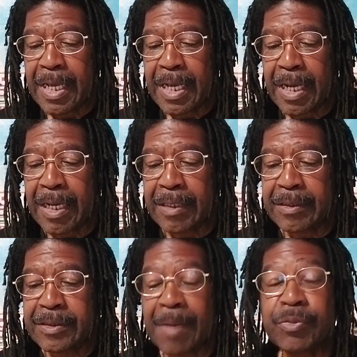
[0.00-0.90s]
the
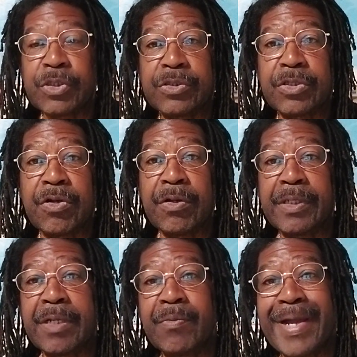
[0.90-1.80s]
temperature is
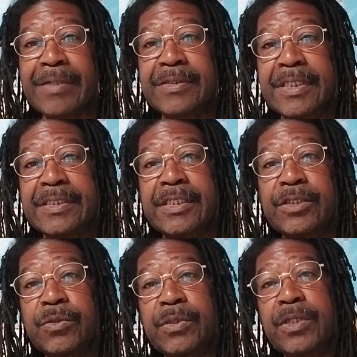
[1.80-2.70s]
currently around
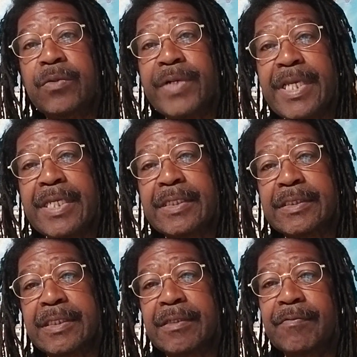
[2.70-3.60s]
62
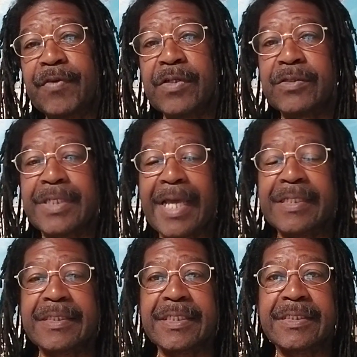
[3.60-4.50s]
degrees. It feels
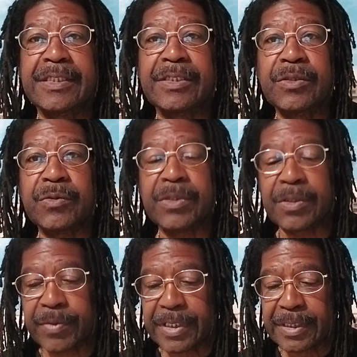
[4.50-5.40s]
like 62
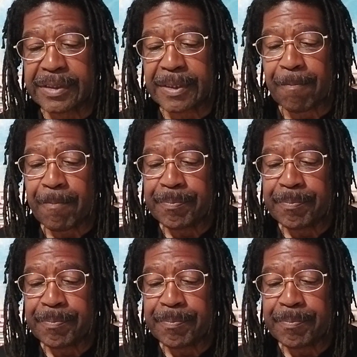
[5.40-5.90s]
degrees.